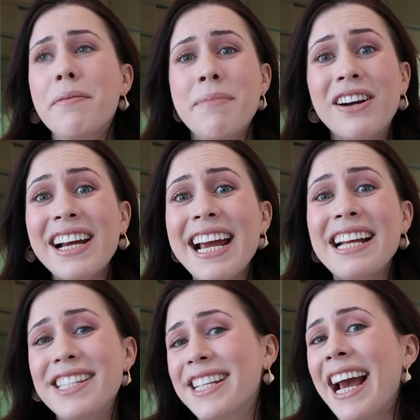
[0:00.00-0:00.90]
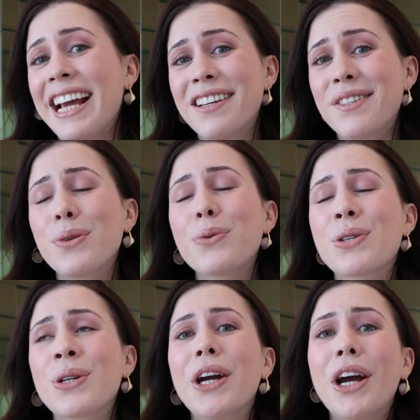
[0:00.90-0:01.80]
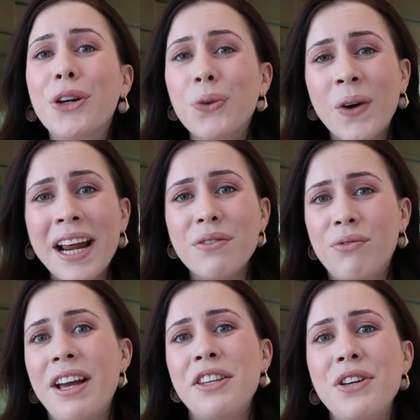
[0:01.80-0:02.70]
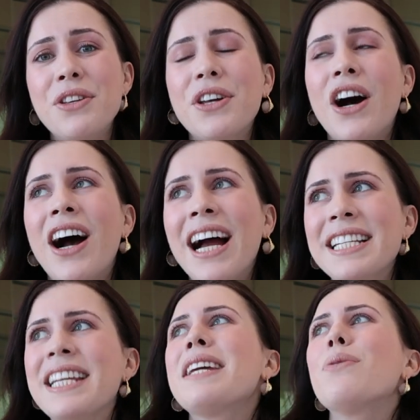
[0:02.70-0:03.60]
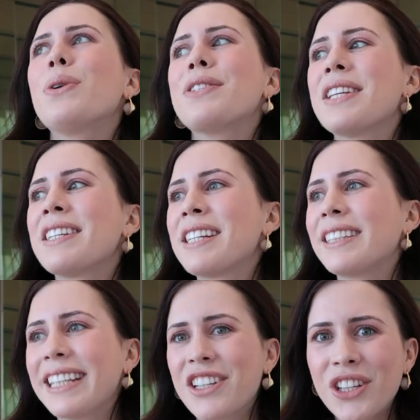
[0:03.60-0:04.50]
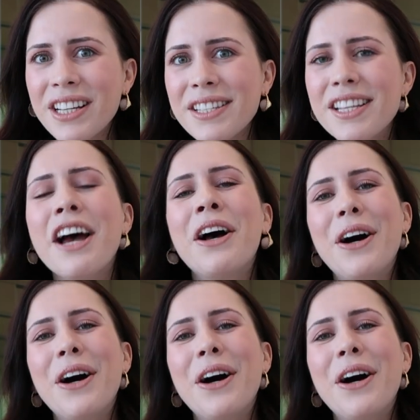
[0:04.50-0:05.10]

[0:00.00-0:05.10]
Mary Eats Cake is also a great venue. The high tea was delicious.